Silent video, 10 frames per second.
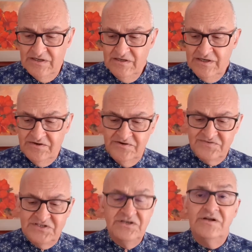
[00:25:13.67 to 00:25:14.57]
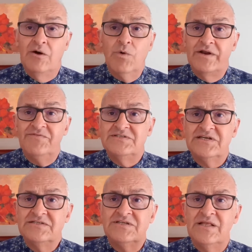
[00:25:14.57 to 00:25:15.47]
He could have said, you know, what if he
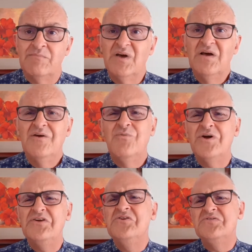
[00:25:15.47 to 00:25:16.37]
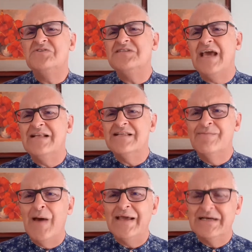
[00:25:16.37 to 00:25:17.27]
said to them, "What do you tent
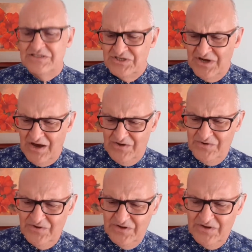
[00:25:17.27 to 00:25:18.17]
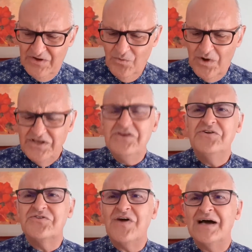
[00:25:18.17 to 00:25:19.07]
makers know? What are
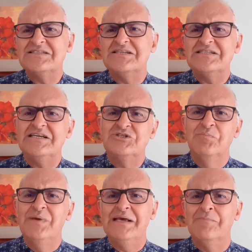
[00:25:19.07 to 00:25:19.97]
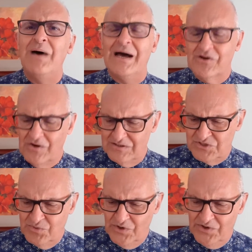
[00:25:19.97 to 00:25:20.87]
you trying to teach me about
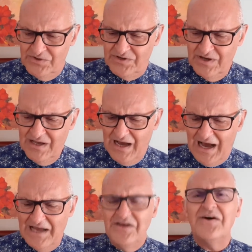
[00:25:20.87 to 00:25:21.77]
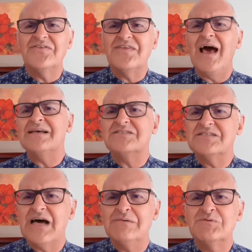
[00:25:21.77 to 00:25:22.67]
God's word? I know 1,000
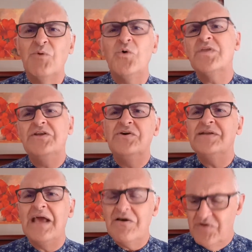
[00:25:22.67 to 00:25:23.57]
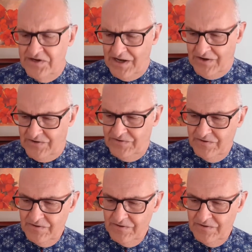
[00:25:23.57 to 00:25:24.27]
times more than you'd ever know."